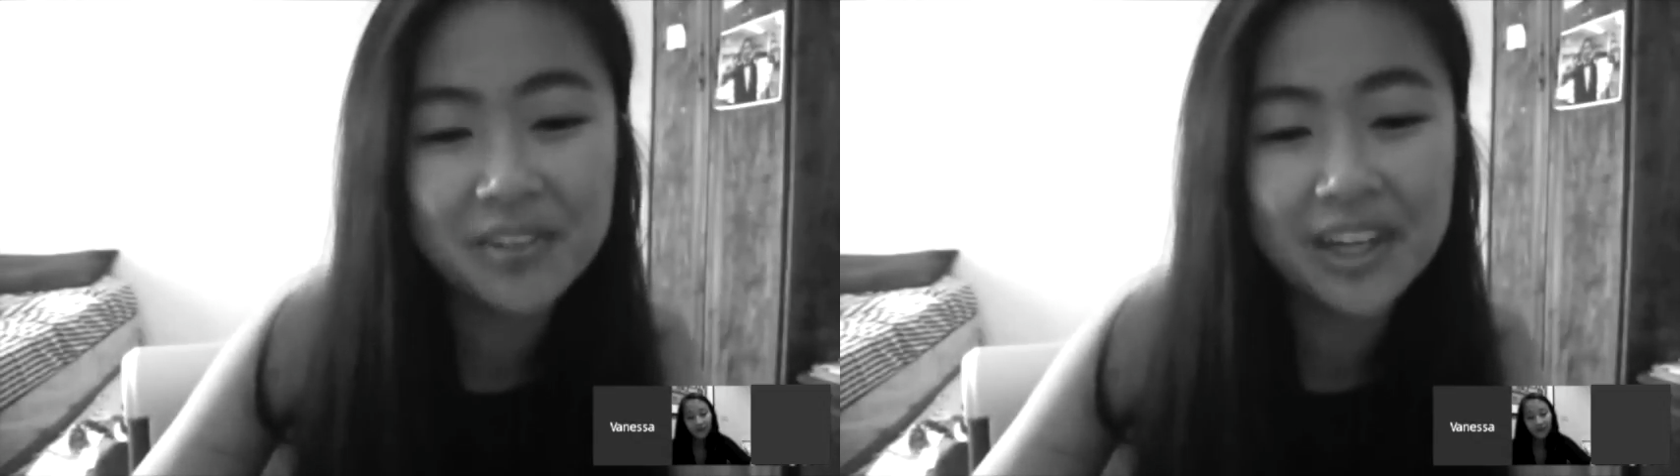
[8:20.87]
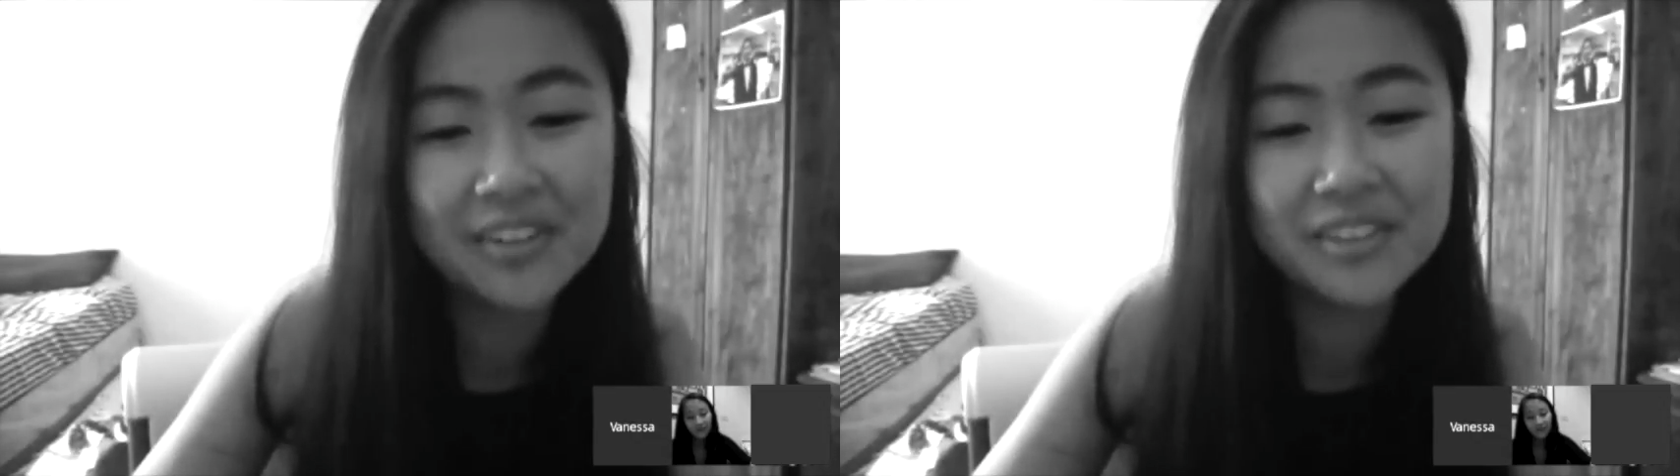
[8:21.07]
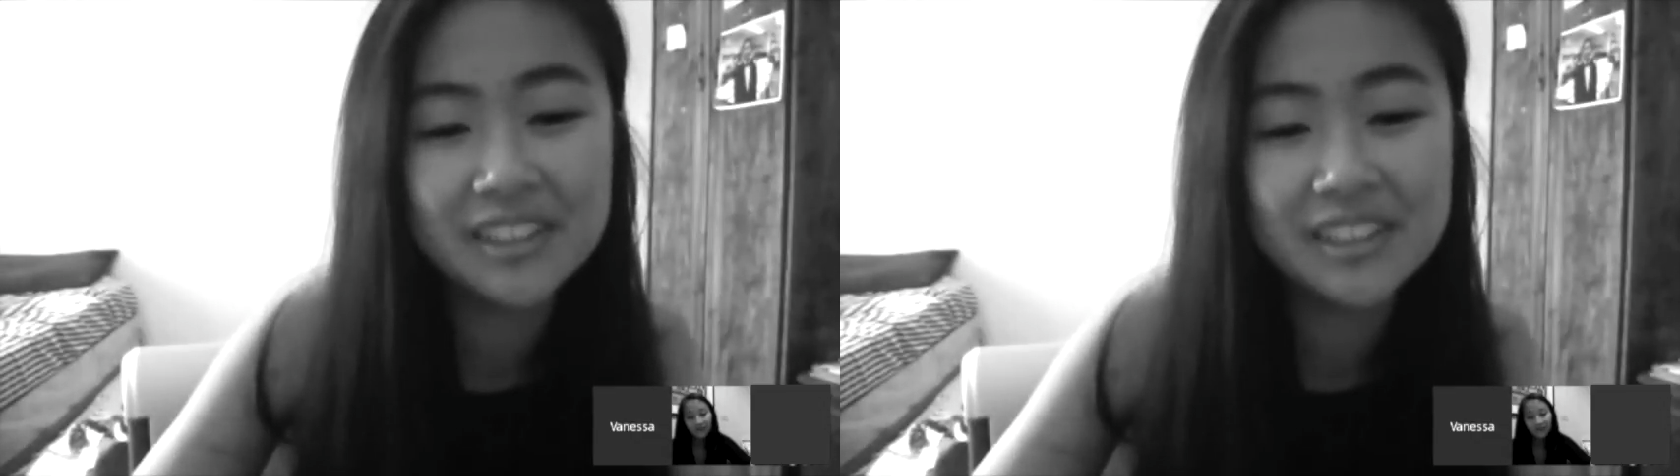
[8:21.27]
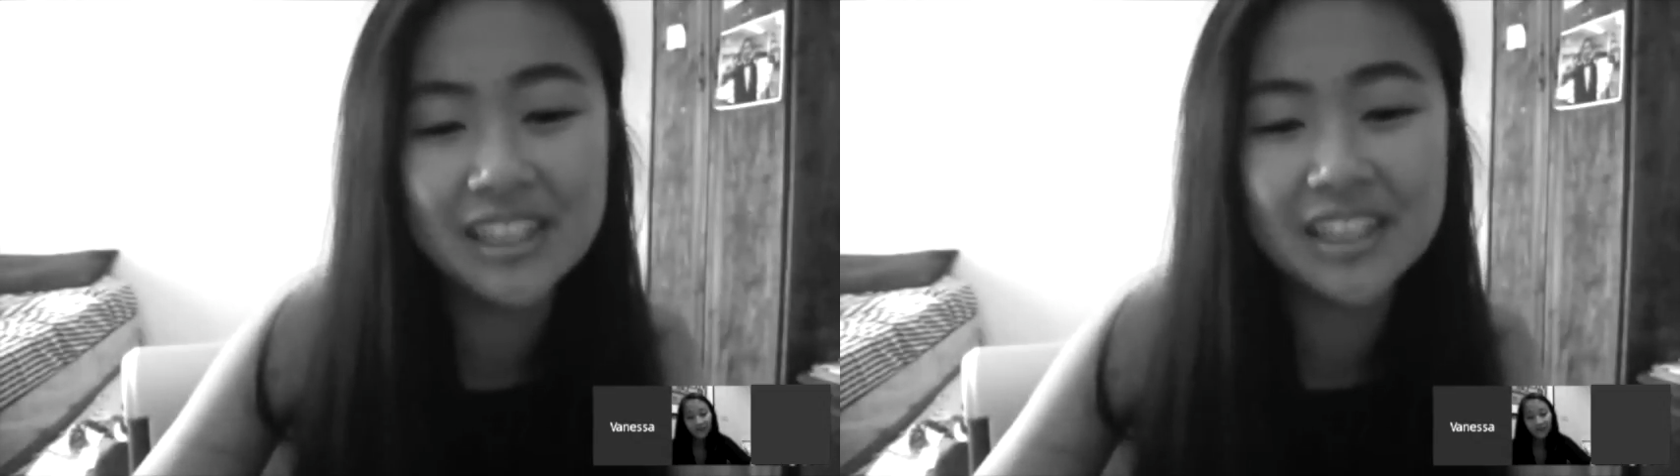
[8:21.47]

by visiting